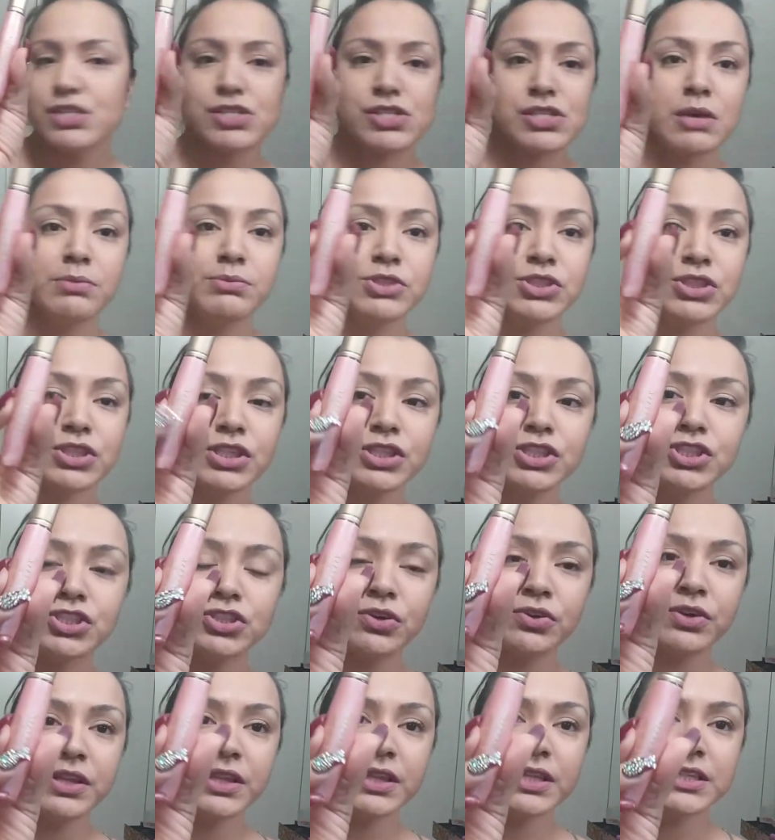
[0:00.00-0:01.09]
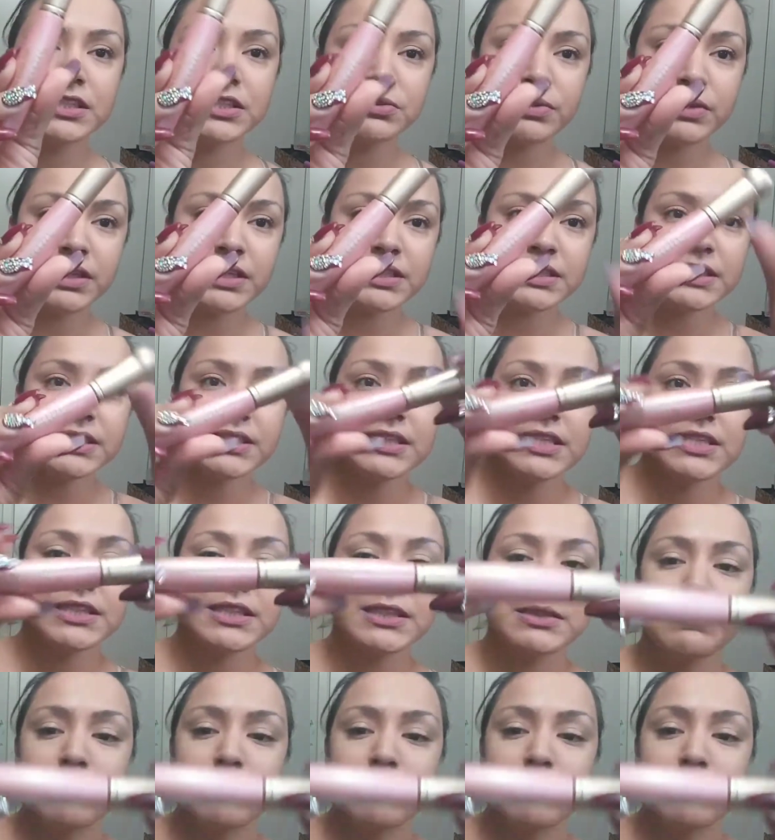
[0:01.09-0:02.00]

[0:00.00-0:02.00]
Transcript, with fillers: So I'm just going to show you this one. This is the,